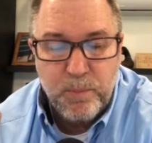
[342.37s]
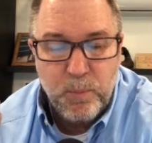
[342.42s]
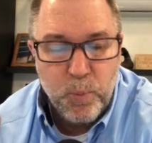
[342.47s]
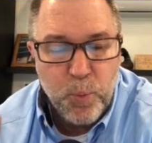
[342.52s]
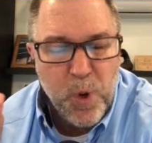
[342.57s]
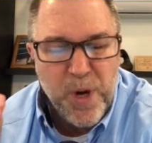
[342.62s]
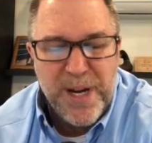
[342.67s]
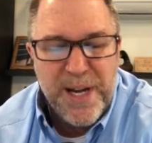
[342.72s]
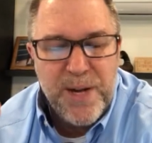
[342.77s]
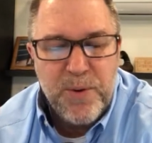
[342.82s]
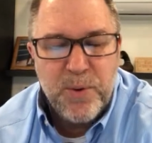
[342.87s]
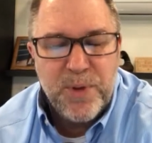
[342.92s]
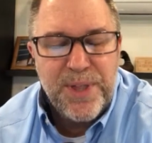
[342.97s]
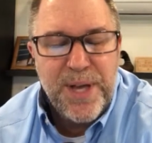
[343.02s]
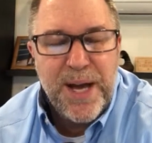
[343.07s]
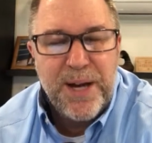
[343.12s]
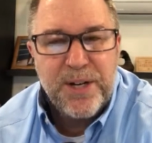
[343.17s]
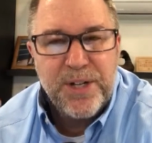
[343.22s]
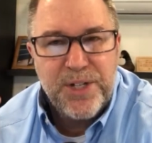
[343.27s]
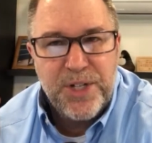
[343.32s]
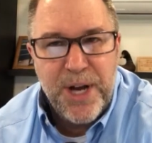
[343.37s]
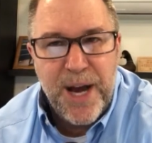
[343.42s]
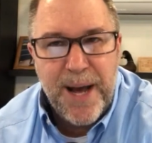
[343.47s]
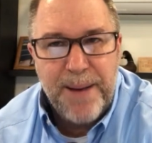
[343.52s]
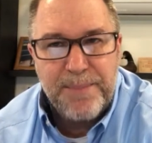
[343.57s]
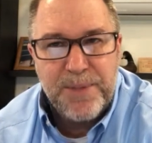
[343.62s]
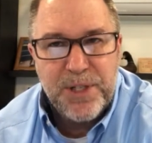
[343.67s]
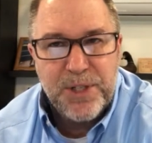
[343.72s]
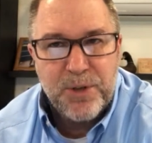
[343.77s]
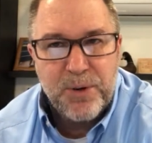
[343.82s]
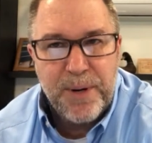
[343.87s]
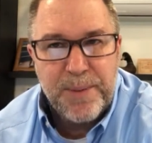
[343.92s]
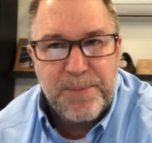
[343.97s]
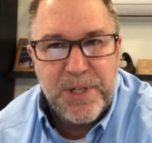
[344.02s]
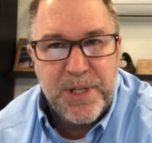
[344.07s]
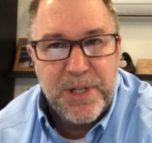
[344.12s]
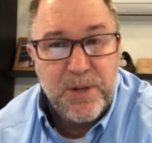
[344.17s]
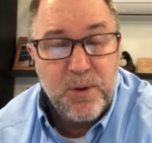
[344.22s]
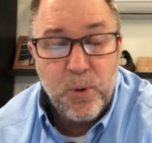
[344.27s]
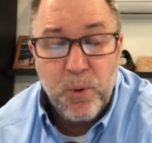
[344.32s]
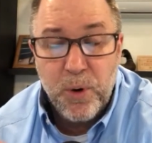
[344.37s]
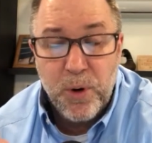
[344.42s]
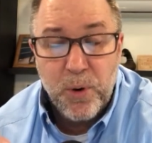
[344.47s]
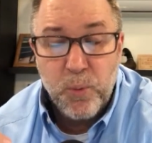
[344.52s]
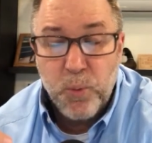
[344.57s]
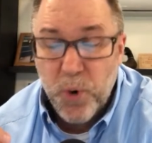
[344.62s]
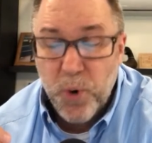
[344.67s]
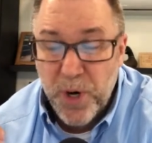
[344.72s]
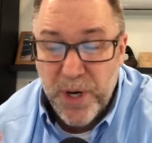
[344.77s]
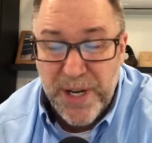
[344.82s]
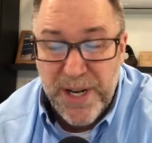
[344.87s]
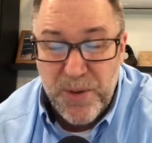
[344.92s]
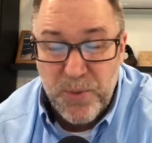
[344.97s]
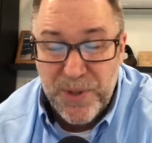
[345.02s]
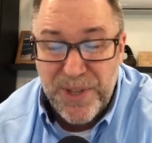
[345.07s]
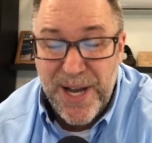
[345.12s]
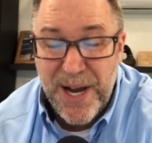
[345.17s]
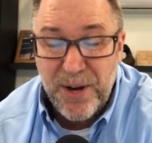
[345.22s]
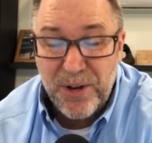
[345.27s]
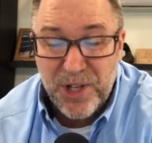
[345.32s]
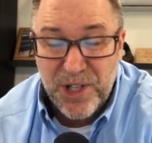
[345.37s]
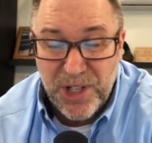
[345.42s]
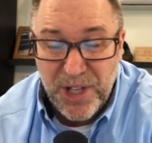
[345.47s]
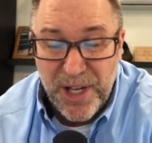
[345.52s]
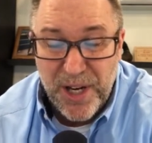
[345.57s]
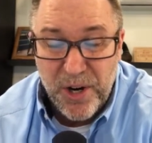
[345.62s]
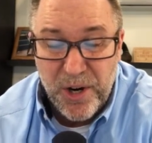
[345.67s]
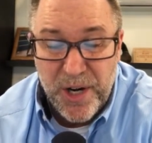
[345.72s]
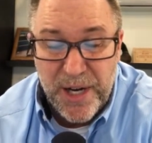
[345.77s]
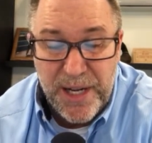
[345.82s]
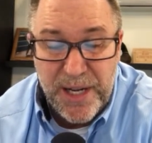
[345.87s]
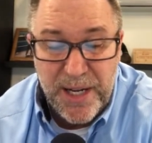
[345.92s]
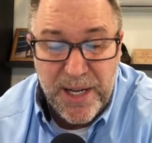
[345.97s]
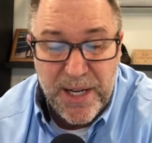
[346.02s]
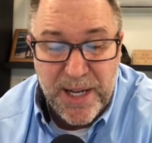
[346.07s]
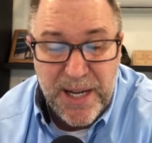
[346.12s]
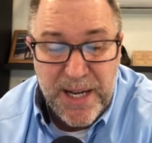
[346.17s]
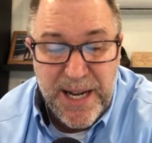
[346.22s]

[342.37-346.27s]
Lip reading: without a job description or working without clarity